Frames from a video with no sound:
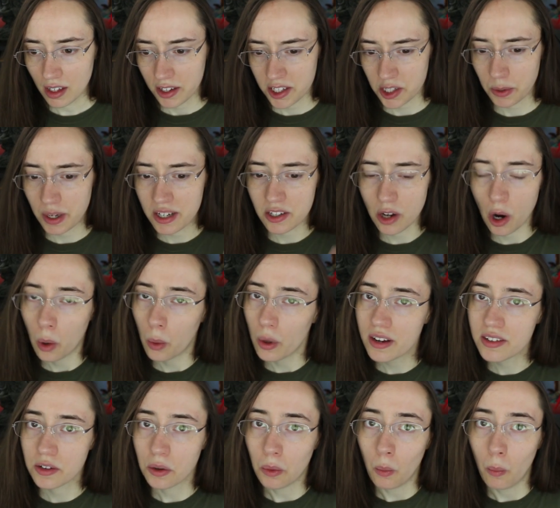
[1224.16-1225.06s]
so he's
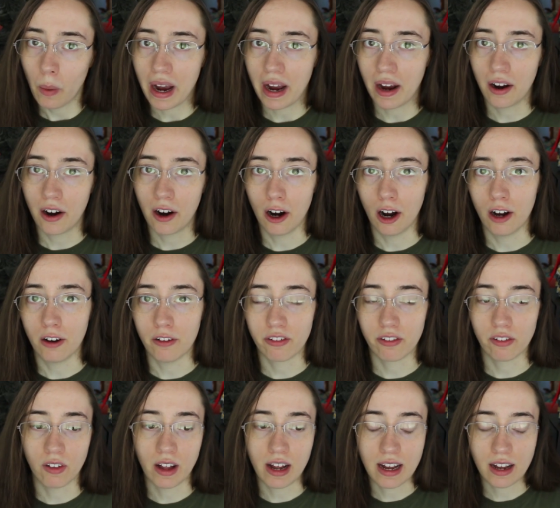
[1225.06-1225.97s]
always aware
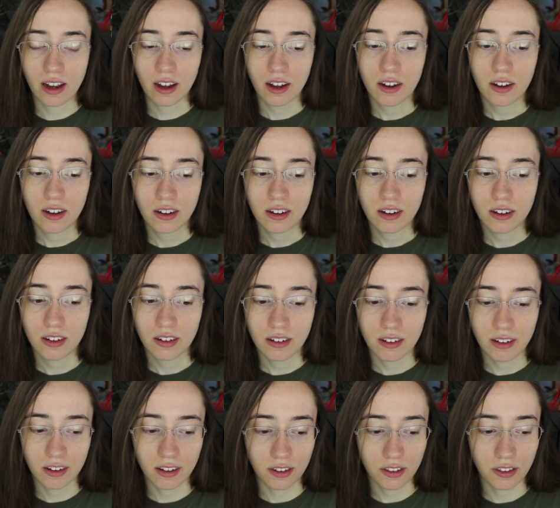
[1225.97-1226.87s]
of like
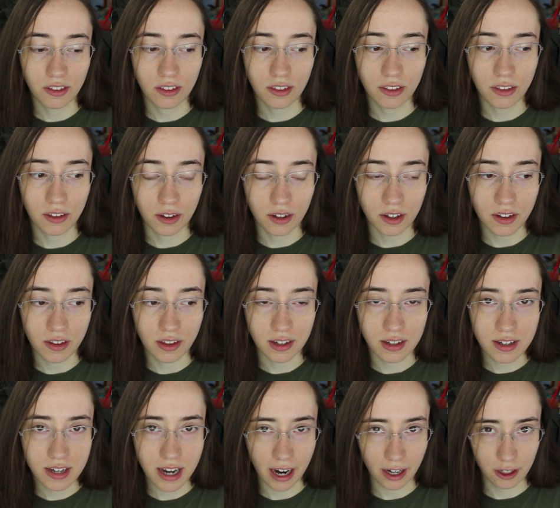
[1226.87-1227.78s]
the the
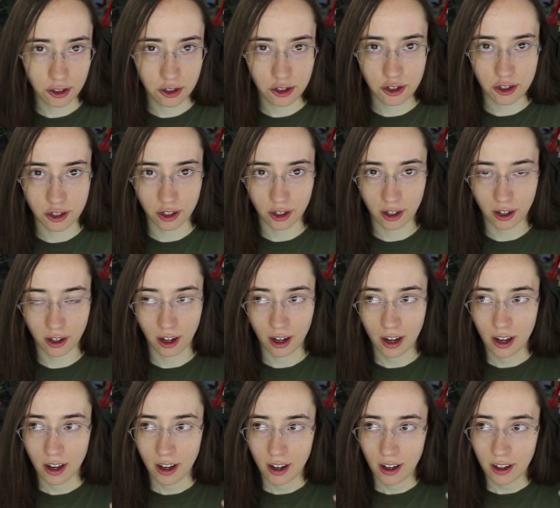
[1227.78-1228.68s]
texture,